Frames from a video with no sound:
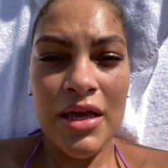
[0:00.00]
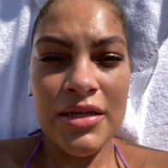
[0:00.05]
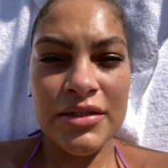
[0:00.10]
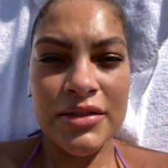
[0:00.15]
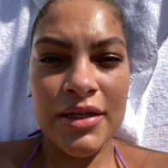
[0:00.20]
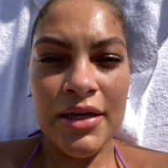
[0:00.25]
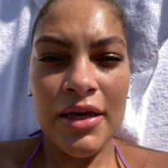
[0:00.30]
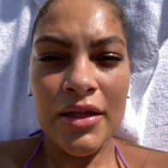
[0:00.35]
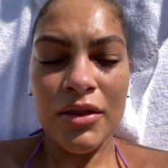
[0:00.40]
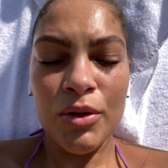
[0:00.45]

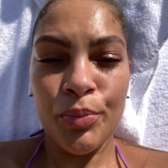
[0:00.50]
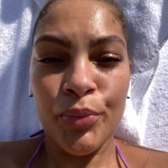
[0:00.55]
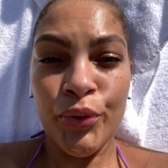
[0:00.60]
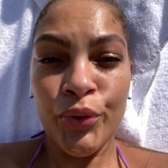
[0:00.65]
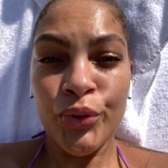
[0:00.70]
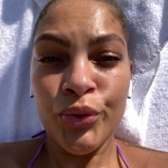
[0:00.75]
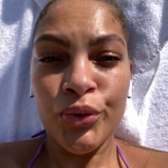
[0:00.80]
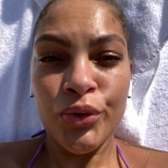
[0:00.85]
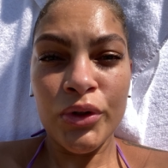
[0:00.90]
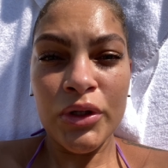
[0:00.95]
stay at the
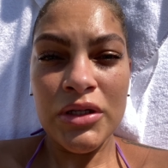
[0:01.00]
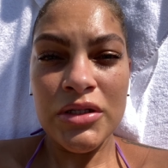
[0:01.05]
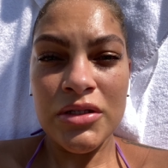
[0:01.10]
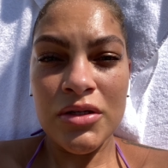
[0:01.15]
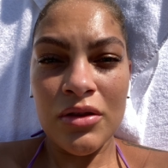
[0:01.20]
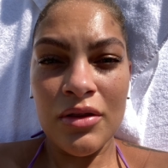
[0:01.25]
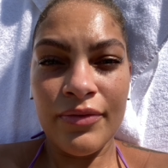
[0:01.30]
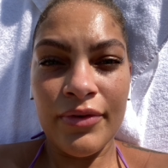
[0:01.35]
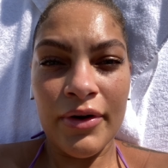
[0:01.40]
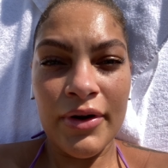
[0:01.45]
pool
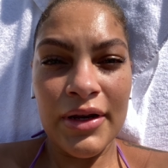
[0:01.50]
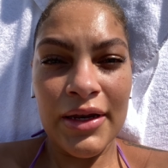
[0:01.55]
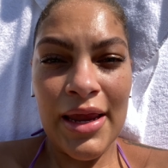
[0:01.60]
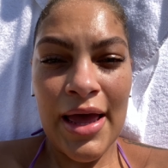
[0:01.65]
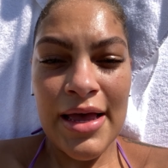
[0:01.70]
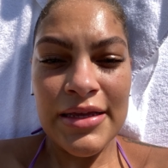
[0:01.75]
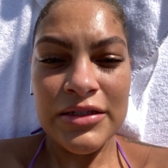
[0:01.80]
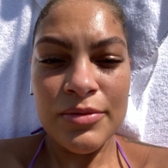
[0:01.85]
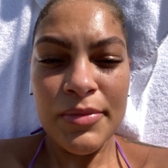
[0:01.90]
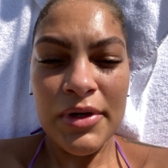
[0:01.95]
until the very
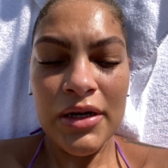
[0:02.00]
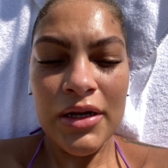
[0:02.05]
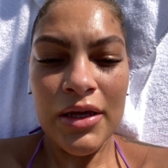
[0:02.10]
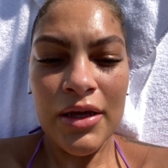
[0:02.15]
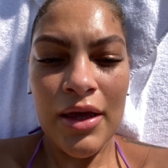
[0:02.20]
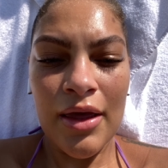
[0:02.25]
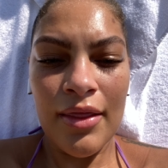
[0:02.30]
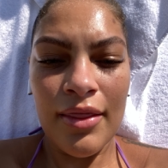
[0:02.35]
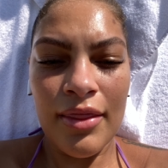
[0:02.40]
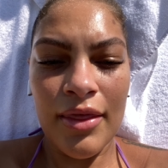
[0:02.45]
last
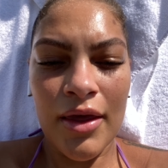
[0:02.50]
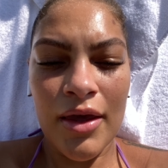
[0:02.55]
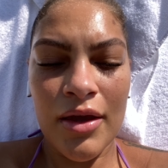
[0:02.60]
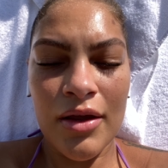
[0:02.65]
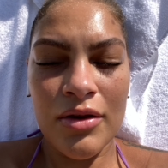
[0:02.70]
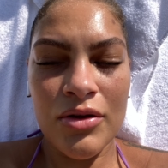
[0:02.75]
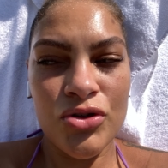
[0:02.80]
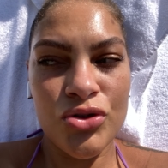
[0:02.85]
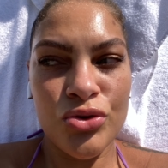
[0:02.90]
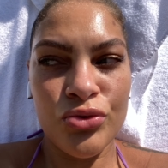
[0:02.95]
minute and
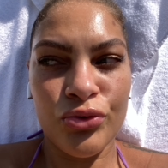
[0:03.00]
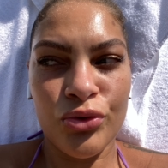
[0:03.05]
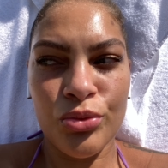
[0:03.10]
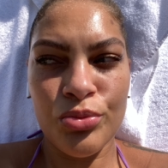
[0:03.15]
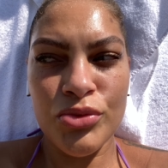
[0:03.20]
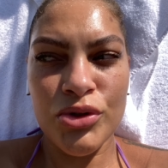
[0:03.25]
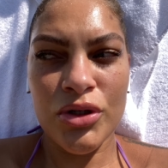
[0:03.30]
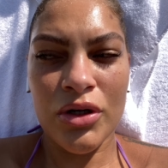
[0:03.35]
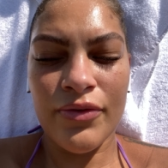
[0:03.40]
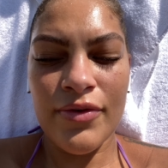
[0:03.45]
then do
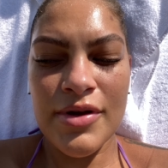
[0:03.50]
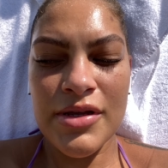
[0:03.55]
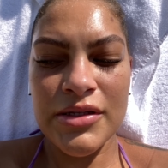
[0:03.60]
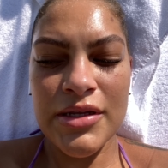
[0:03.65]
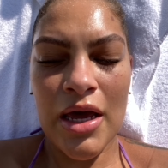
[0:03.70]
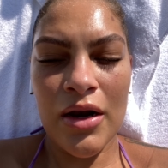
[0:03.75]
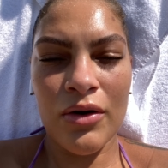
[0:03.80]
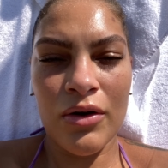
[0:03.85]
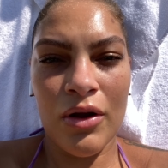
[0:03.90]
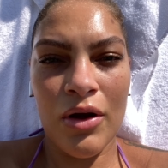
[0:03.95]
room service.
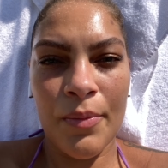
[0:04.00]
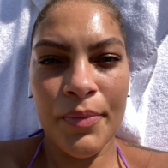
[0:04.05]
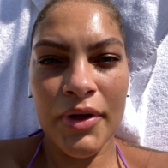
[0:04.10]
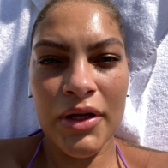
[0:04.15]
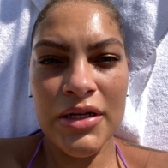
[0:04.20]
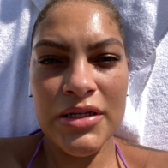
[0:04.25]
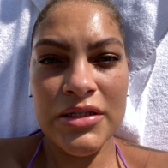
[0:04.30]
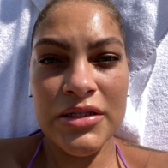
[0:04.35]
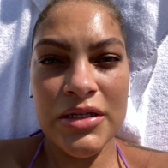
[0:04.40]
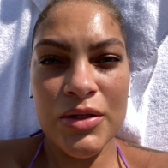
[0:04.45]
I don't know. I'm
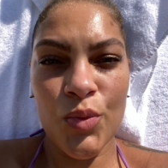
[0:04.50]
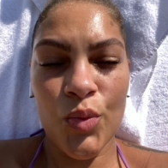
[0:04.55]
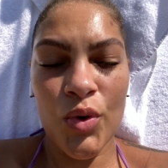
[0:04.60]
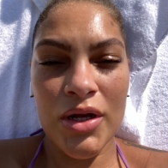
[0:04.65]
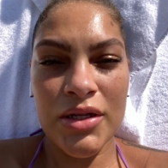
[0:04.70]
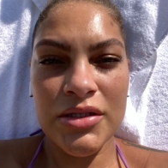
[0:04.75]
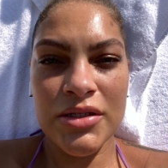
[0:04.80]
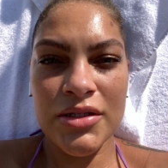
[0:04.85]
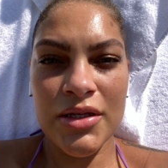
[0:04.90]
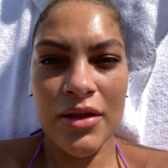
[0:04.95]
going to see
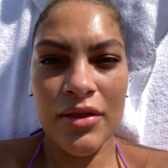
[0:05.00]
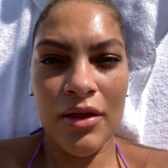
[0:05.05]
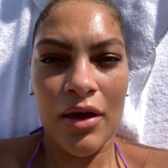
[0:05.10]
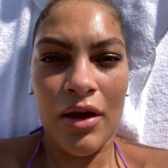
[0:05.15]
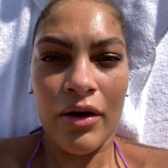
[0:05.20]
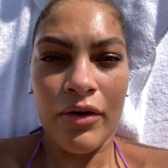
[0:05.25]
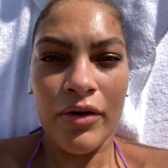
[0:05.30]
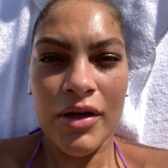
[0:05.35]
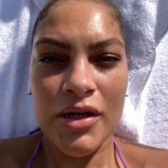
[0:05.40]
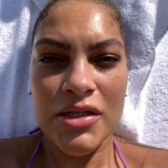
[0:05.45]
what's in the
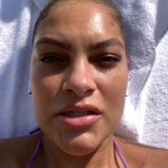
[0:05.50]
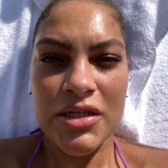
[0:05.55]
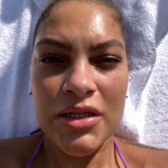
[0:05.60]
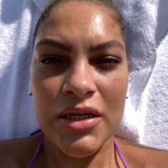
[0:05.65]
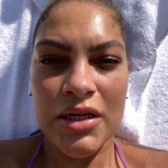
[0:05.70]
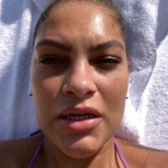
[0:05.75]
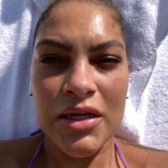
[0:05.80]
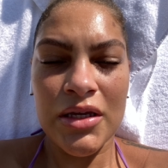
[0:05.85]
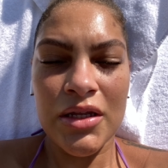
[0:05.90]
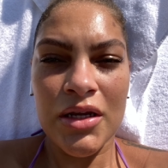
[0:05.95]
area to
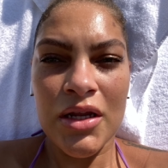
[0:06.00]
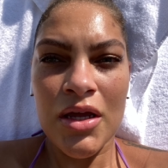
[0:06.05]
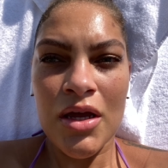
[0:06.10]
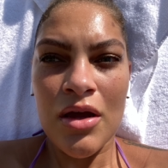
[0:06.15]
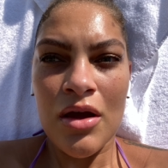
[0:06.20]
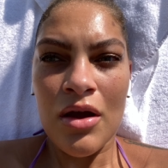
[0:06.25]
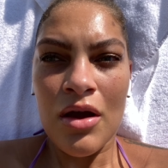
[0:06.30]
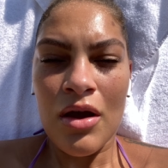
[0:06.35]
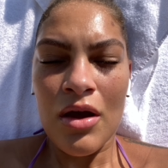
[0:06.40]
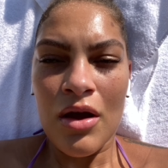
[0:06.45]
eat
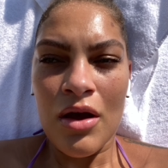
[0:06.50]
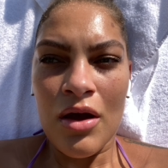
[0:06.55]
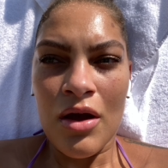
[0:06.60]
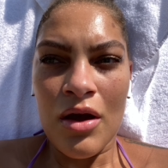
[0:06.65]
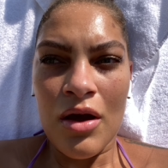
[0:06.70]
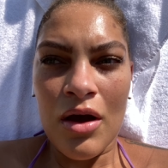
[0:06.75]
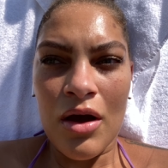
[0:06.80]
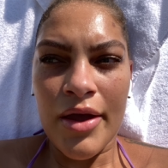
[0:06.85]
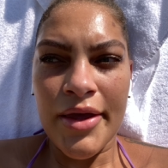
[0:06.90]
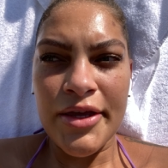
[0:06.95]

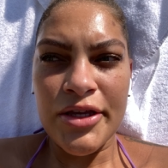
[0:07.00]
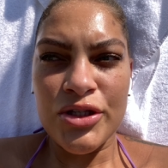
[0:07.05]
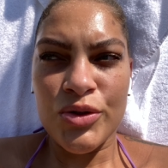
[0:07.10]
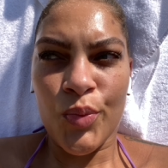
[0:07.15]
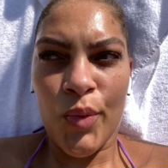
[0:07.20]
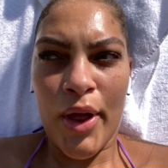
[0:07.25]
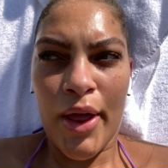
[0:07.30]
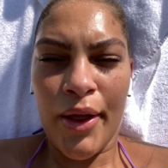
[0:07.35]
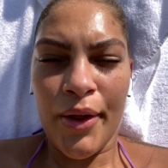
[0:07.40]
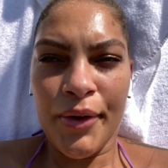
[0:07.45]
as
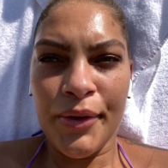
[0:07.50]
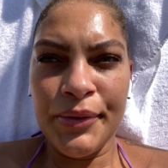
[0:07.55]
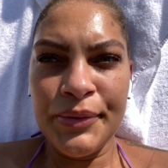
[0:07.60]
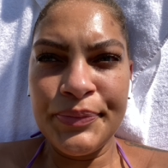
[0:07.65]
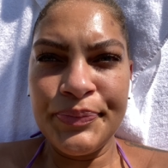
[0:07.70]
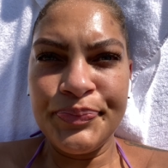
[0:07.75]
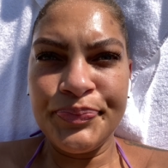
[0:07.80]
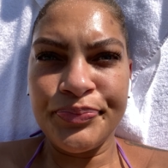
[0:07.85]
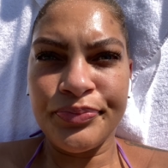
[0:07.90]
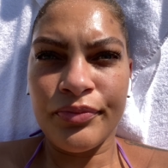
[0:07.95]
well.
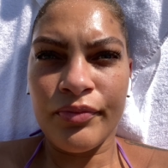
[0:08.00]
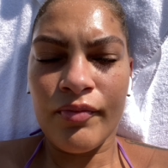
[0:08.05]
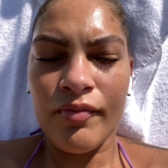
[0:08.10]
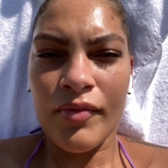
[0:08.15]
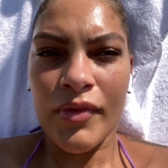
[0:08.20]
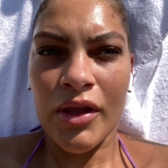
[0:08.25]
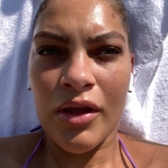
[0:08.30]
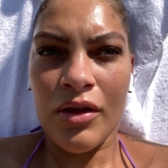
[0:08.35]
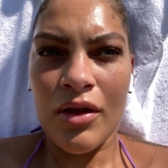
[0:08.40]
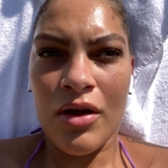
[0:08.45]

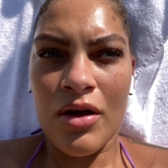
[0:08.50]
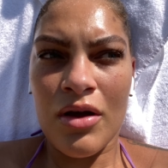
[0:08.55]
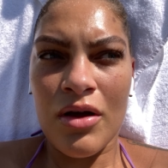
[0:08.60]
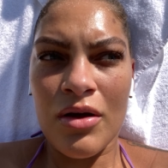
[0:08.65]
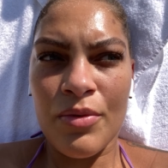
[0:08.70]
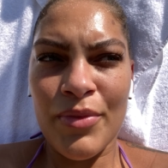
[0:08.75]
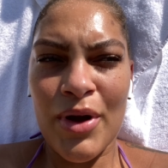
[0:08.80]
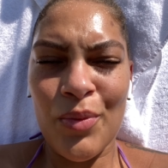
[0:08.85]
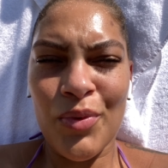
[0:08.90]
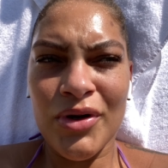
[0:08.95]

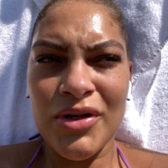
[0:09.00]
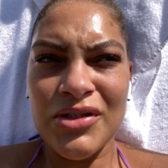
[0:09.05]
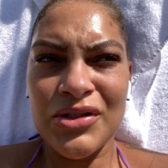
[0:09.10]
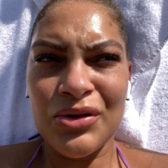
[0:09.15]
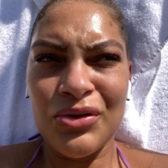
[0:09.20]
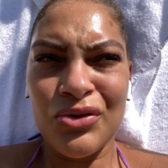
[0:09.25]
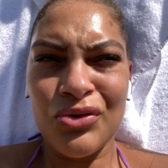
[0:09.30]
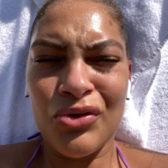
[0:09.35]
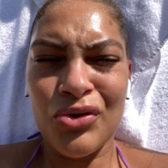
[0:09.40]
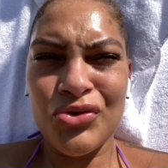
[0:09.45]
Um, I wanted to
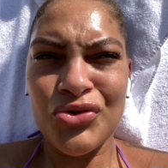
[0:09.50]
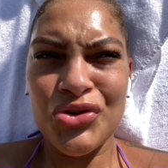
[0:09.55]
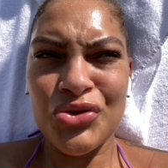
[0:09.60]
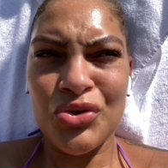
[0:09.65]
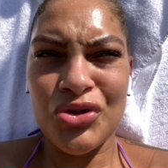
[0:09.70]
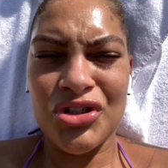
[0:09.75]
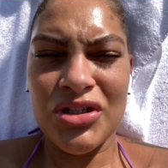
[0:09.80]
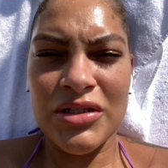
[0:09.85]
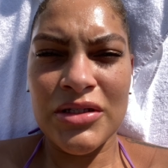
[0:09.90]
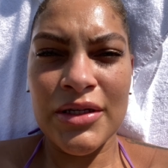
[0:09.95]
go to the grocery
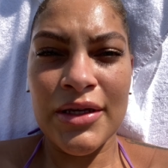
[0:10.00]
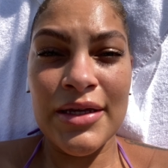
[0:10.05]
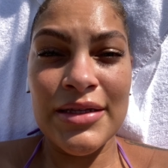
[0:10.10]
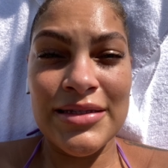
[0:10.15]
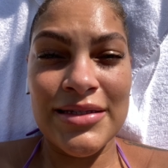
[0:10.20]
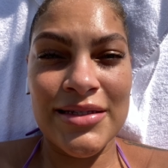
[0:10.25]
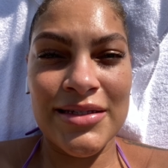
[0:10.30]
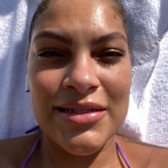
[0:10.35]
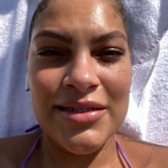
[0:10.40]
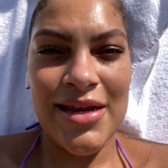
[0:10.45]
store just to get
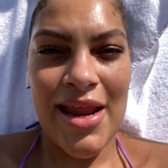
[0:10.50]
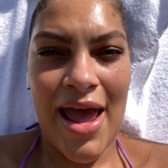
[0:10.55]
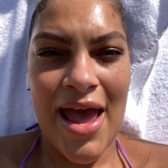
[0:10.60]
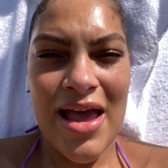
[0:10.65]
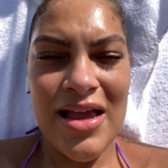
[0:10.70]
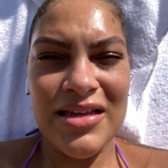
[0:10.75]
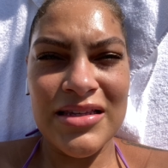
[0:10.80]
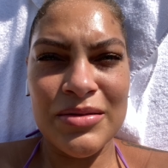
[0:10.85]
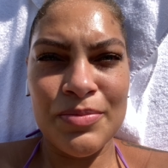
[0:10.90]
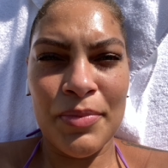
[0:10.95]

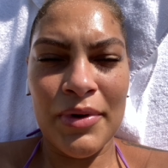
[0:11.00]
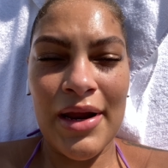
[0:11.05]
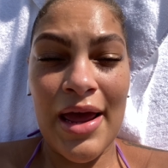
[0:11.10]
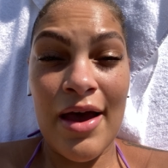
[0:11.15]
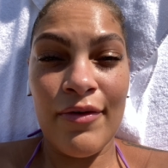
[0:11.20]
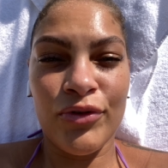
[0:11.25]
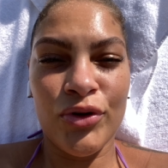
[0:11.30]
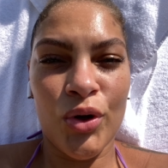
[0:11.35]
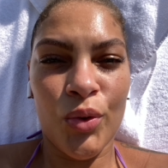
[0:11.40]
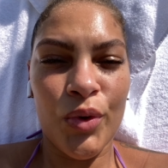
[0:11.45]
snacks, but I
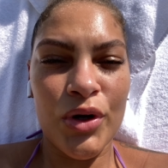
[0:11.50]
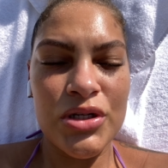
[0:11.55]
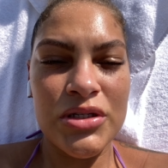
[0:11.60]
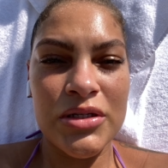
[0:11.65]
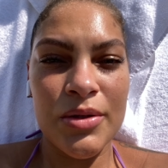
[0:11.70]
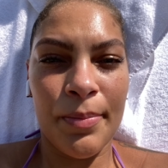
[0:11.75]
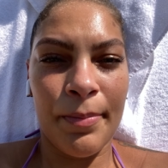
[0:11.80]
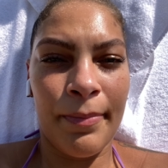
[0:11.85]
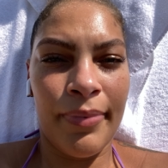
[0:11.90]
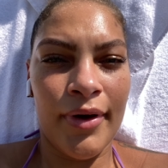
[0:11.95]
have nowhere
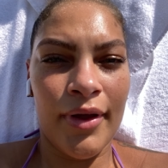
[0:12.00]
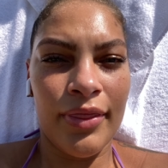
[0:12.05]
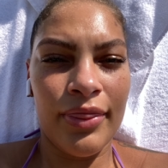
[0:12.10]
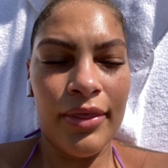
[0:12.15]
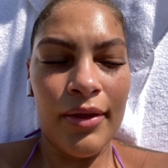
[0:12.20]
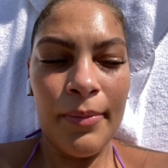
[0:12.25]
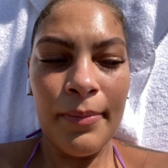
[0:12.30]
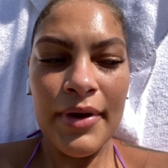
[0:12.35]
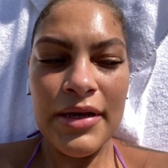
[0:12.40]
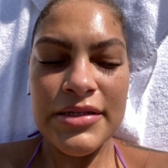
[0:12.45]
to put
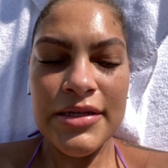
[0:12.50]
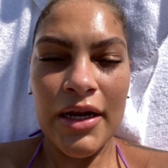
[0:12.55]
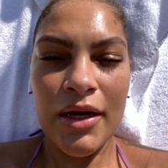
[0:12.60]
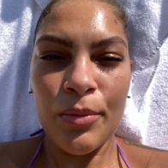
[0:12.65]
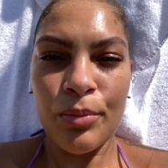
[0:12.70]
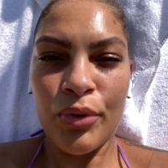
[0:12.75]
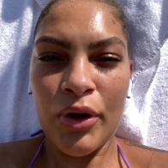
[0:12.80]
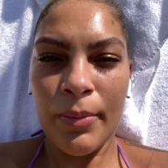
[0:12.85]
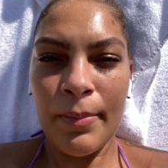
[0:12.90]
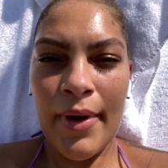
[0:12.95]
them because I
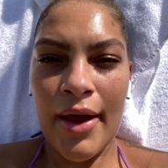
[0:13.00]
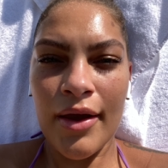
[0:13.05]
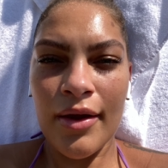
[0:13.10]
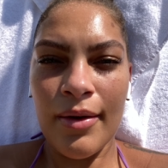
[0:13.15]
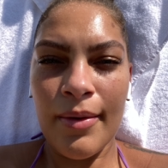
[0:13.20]
didn't bring my